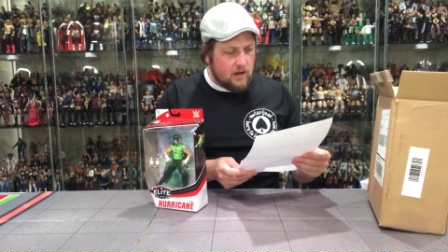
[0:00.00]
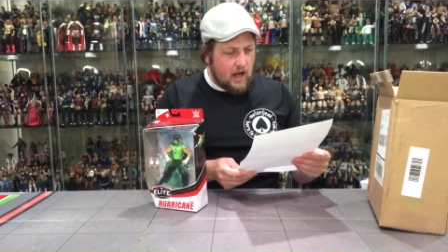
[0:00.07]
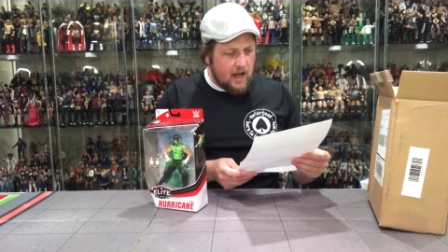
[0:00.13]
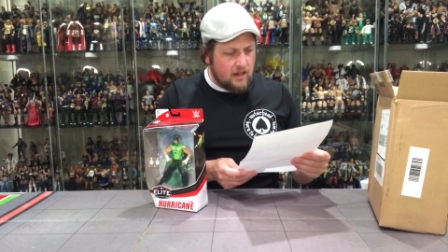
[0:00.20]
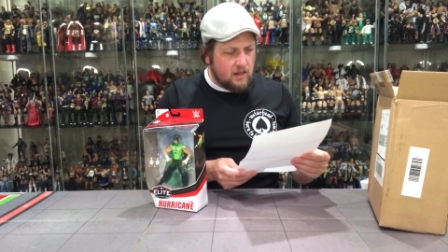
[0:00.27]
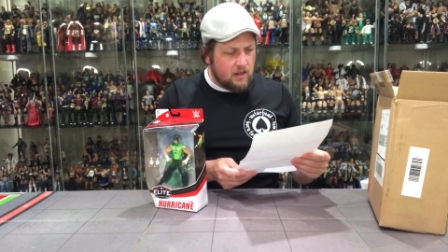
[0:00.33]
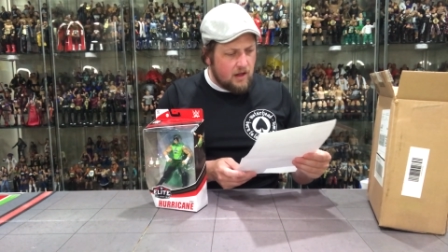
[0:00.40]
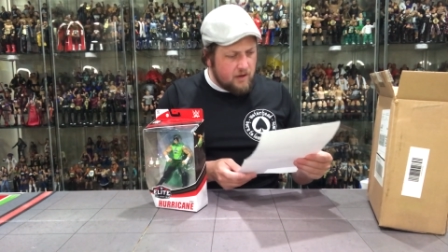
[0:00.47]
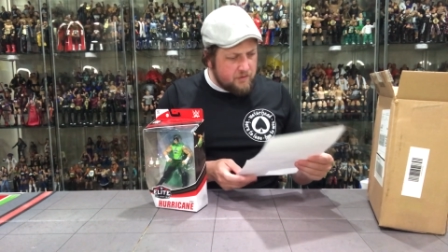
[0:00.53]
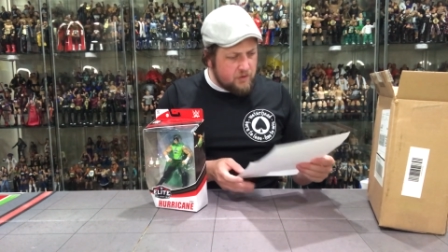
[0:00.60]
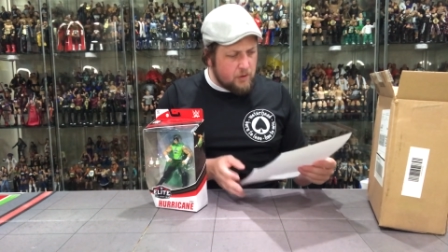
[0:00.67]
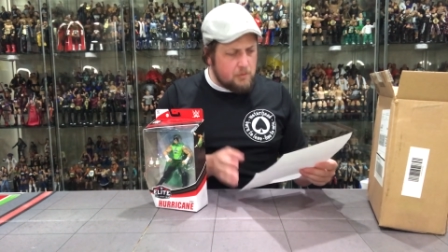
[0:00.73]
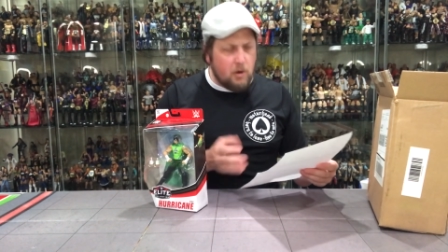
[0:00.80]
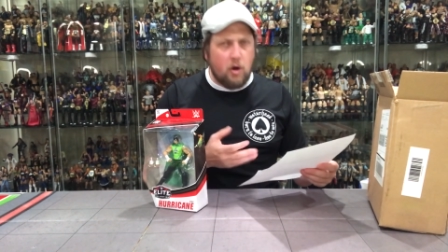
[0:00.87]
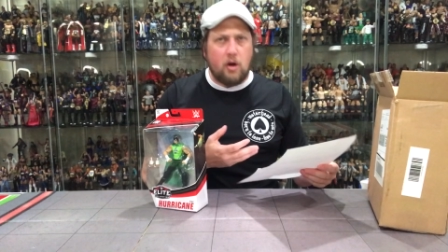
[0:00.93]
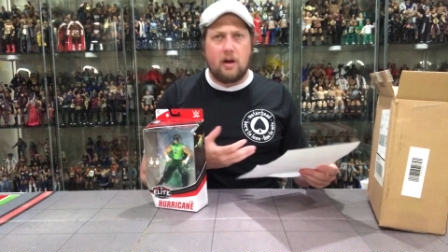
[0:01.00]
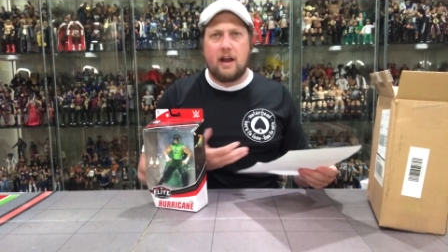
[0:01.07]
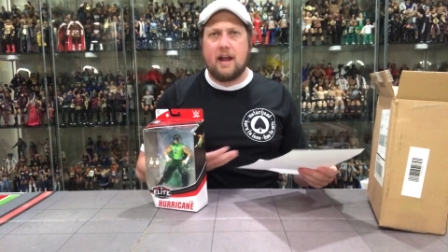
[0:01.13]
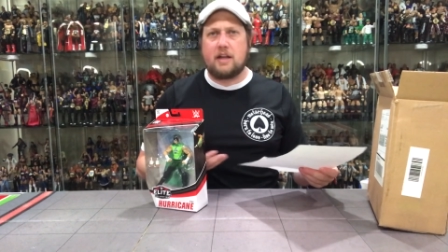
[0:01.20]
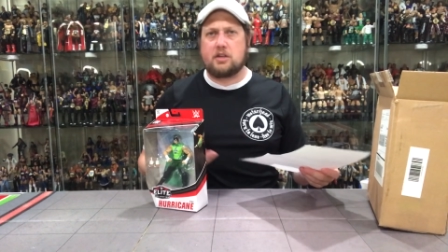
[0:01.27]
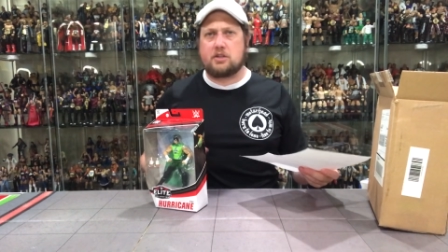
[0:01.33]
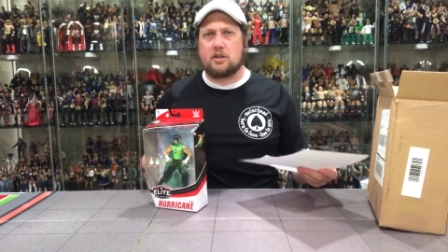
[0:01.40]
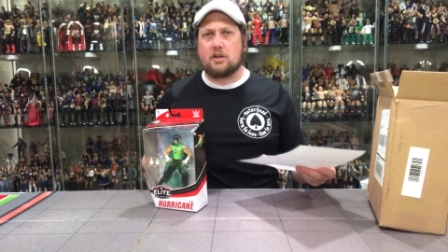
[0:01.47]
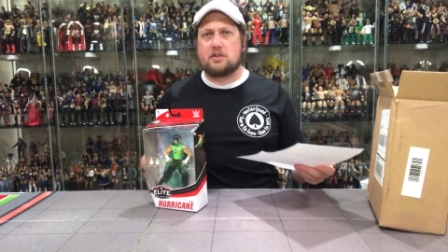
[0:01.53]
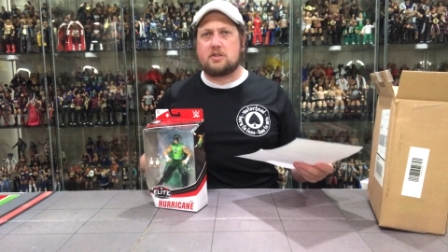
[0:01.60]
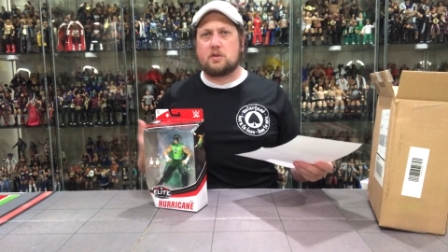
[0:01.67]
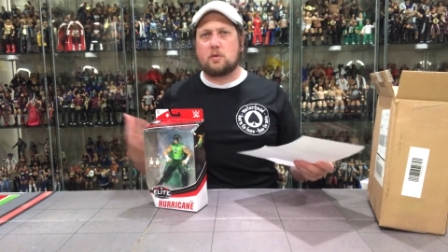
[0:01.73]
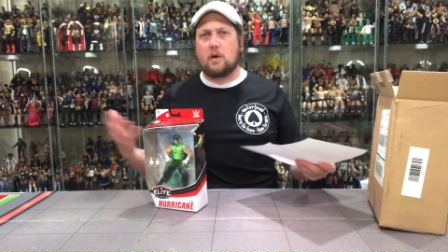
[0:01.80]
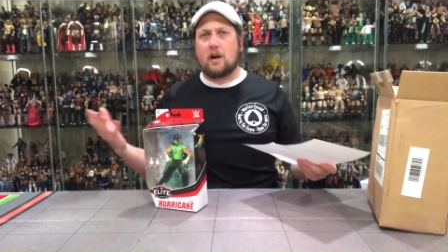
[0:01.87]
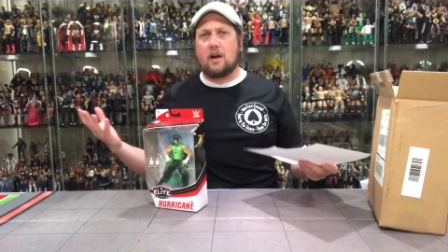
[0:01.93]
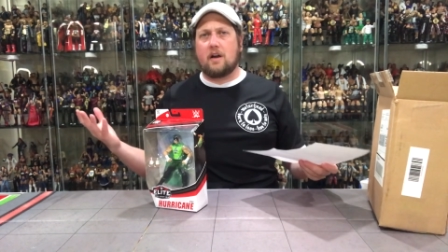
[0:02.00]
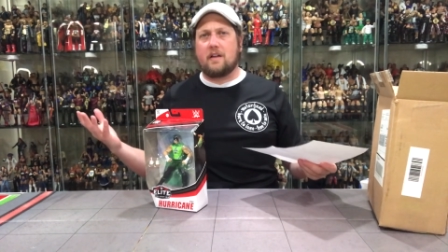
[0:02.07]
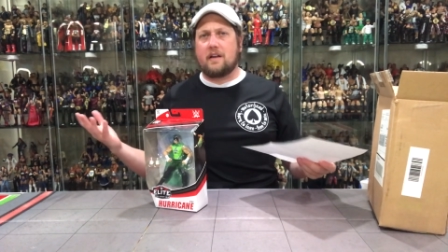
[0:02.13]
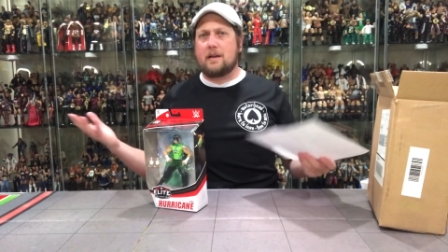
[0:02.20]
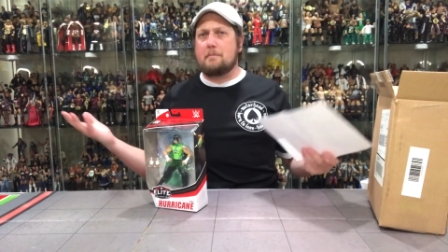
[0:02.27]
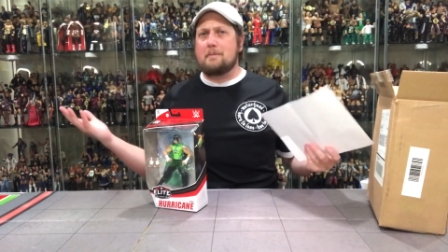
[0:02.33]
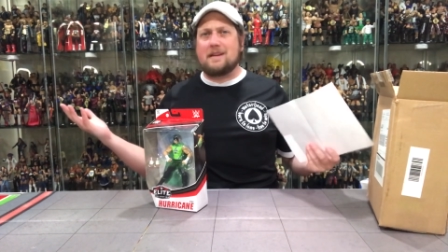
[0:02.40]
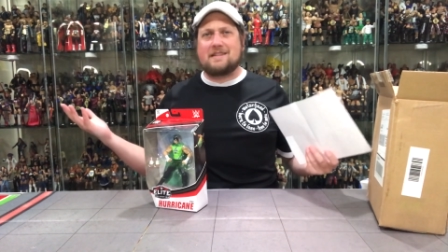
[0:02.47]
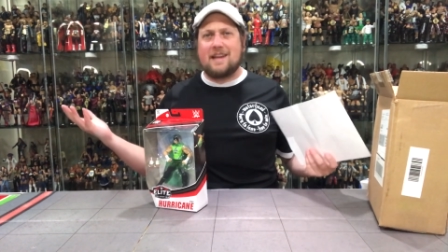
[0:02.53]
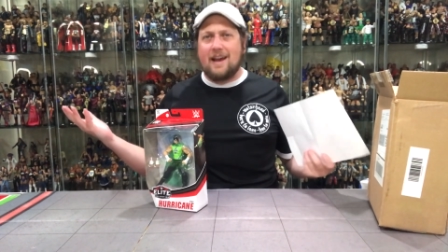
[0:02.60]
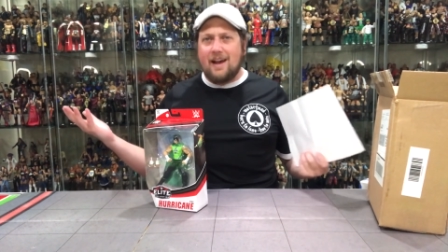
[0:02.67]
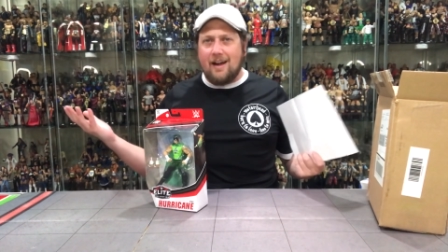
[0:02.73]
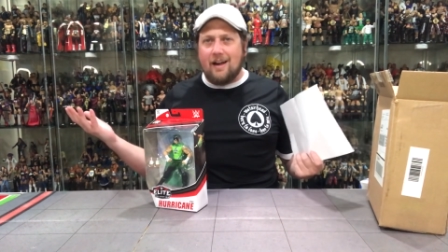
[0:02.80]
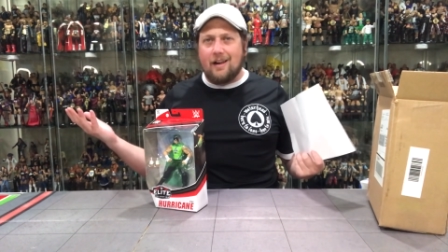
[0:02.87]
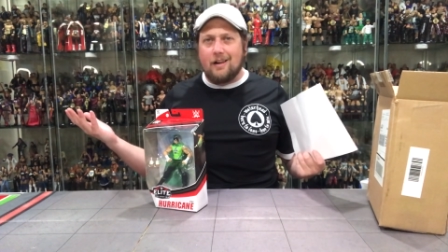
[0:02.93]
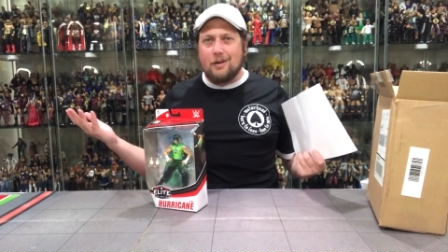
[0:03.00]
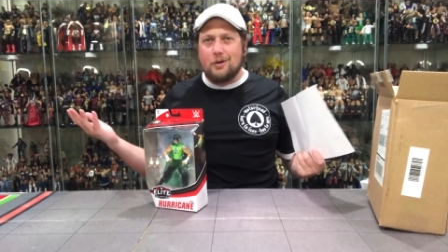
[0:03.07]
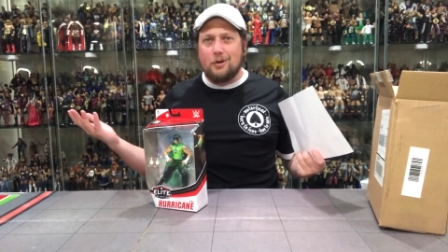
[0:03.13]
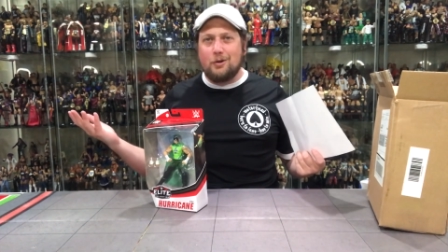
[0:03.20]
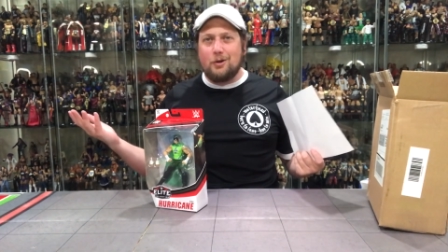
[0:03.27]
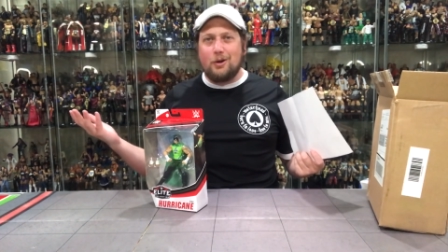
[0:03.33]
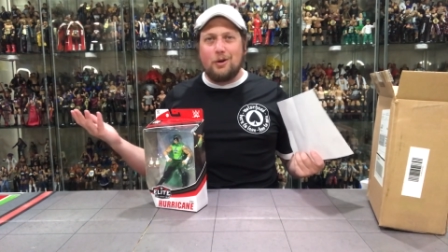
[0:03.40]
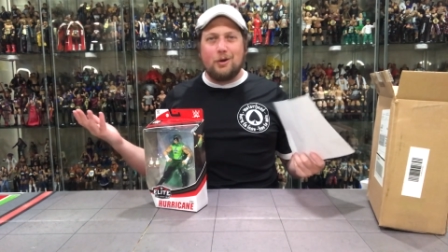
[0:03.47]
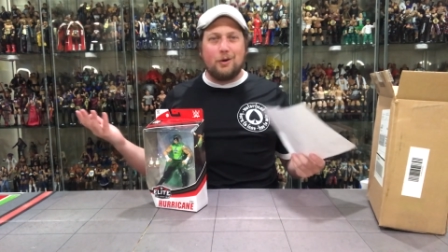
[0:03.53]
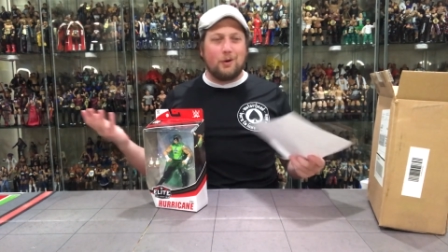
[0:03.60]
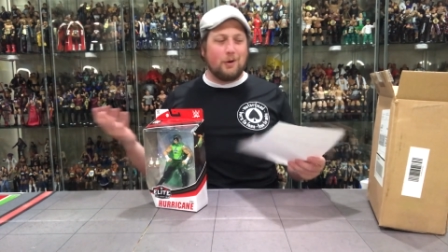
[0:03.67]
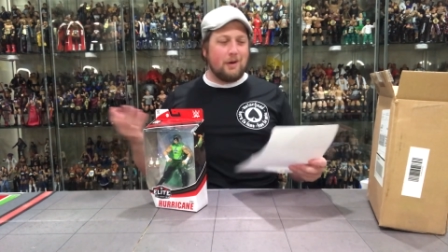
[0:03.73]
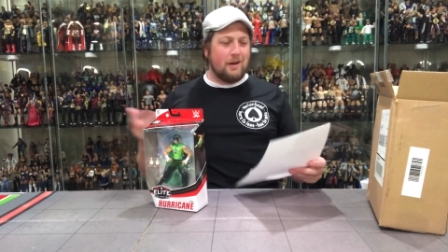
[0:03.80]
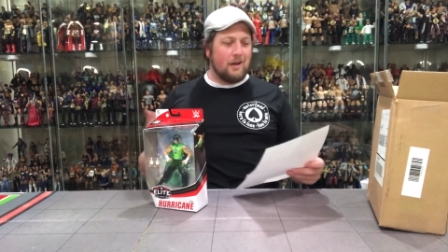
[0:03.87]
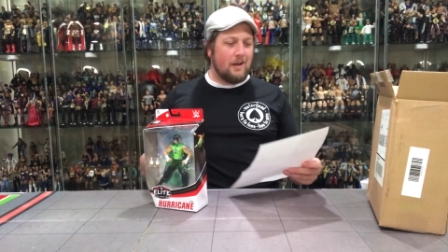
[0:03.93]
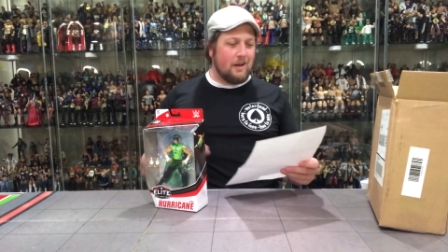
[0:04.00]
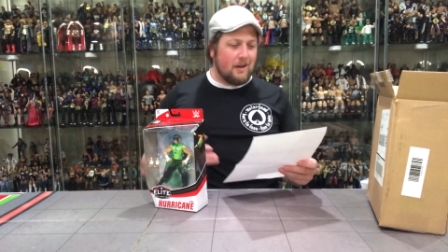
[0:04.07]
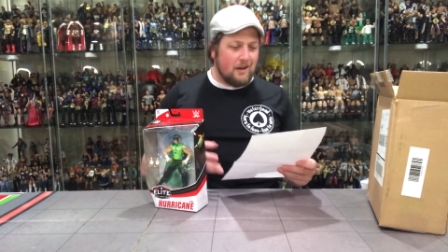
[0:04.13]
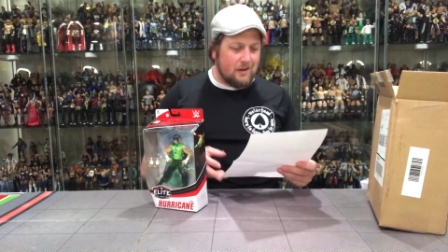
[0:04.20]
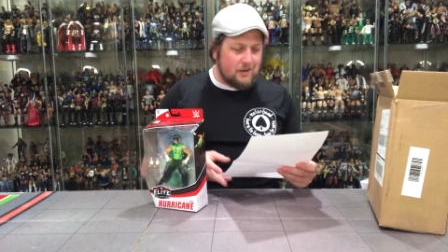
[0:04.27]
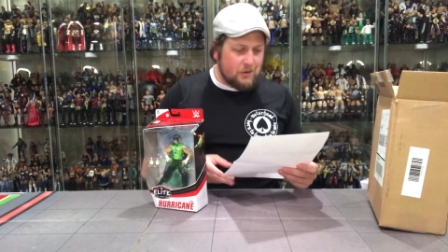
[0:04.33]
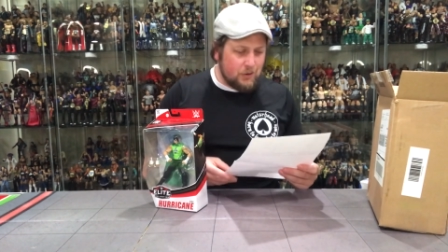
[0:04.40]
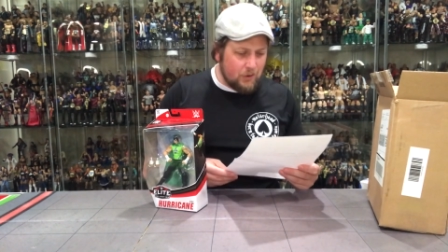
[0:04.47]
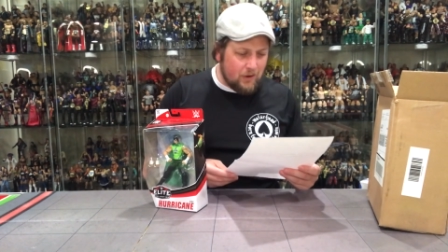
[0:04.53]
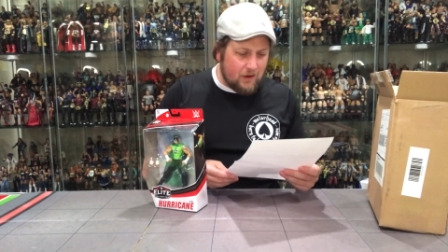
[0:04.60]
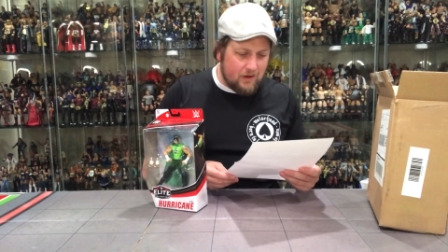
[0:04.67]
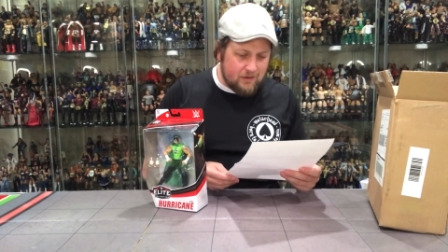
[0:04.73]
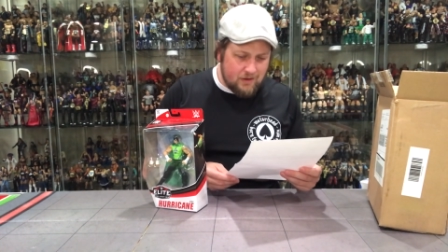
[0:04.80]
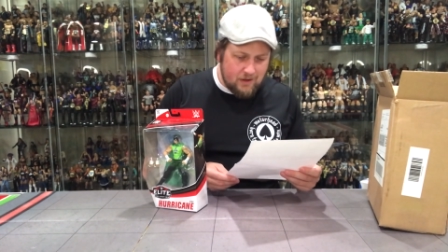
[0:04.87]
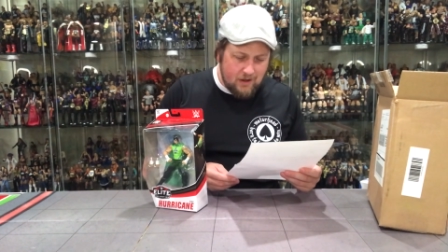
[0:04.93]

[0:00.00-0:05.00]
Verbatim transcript: I love your Motorhead shirts you wear all the time. Mattel, who knew? Cool.